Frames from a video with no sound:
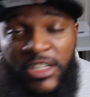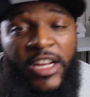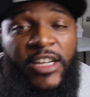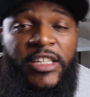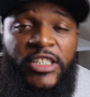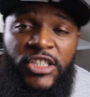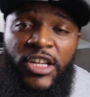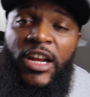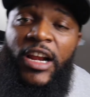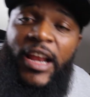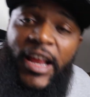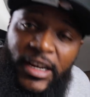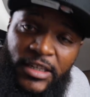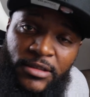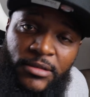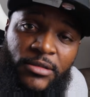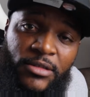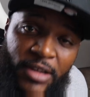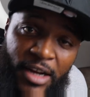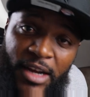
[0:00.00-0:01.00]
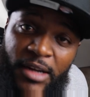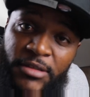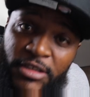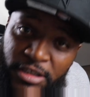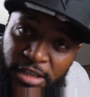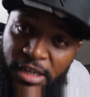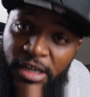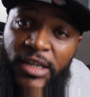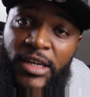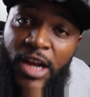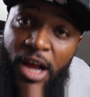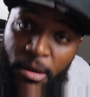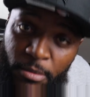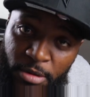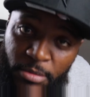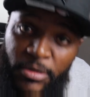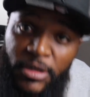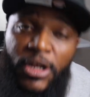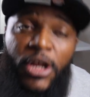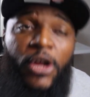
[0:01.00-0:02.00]
So I need y'all to like, subscribe, share,
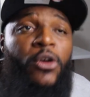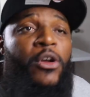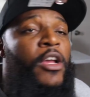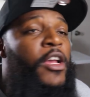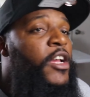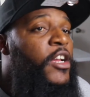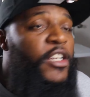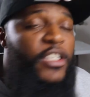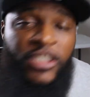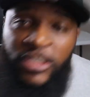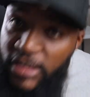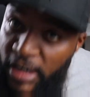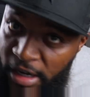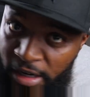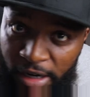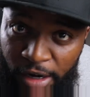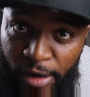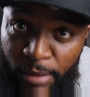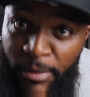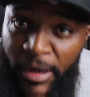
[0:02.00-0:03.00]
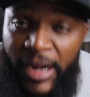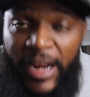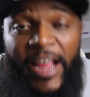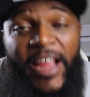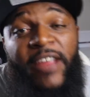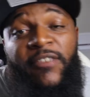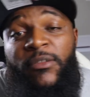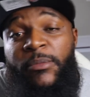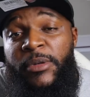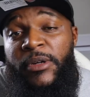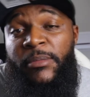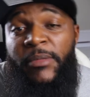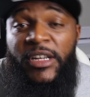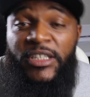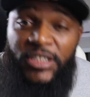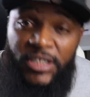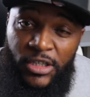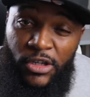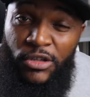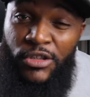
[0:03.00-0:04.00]
comment below. Share to everybody. I even put my
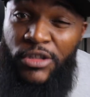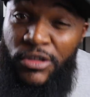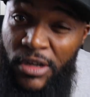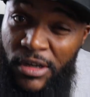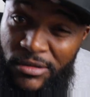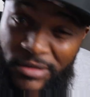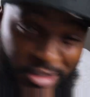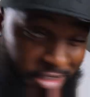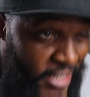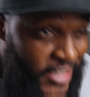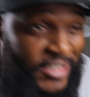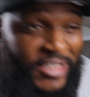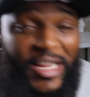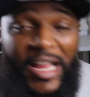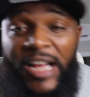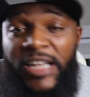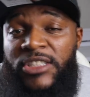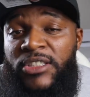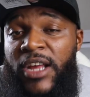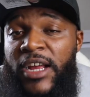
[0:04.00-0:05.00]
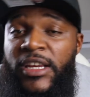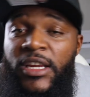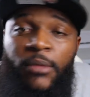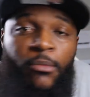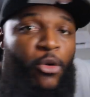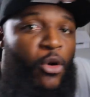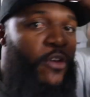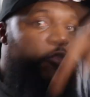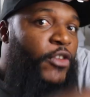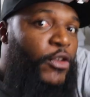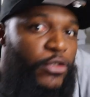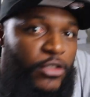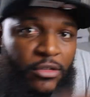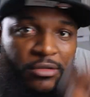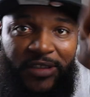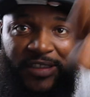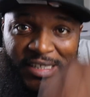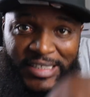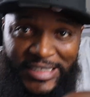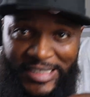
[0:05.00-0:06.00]
shit on TikTok so I can get more views
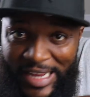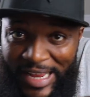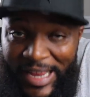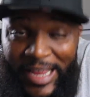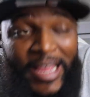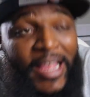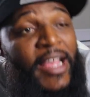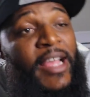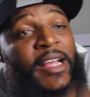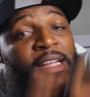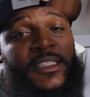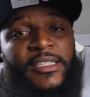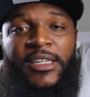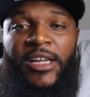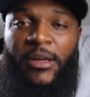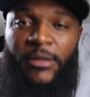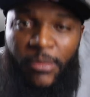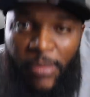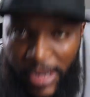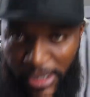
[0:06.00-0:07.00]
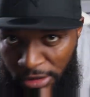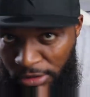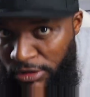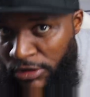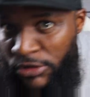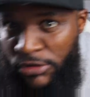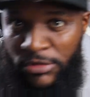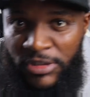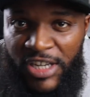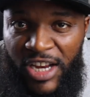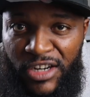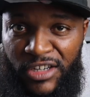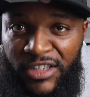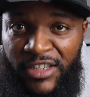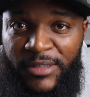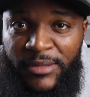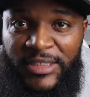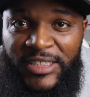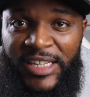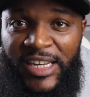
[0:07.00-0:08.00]
on TikTok to come to my YouTube channel. You
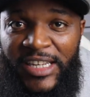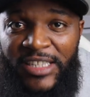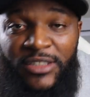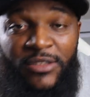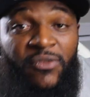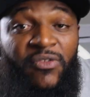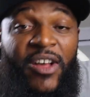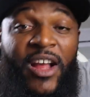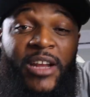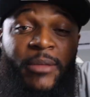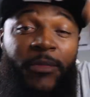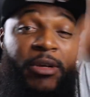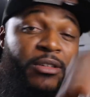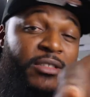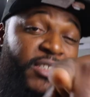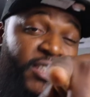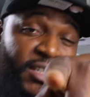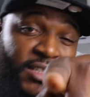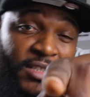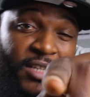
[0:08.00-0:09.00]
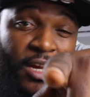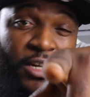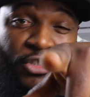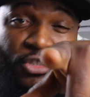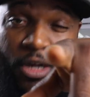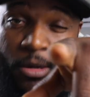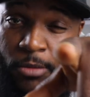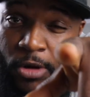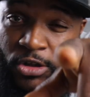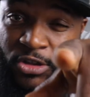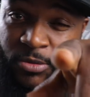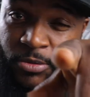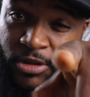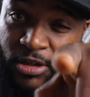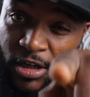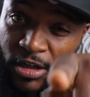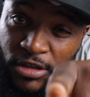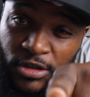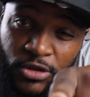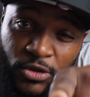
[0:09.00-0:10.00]
know what I'm saying? So follow me on TikTok, John Marshall
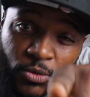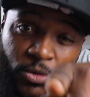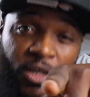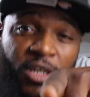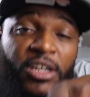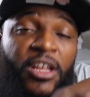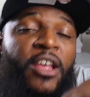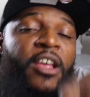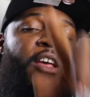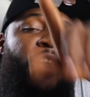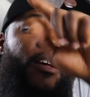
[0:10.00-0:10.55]
Productions 1.